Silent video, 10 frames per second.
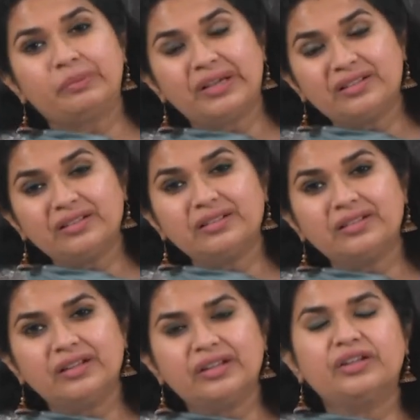better,
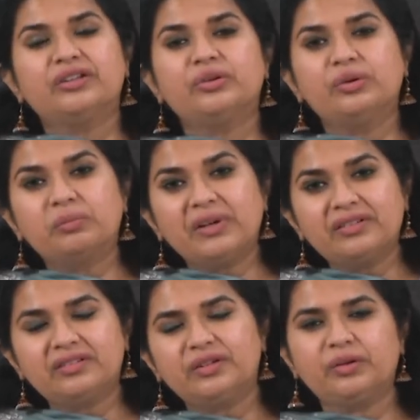you
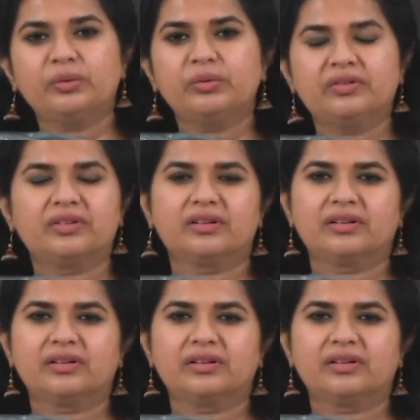must use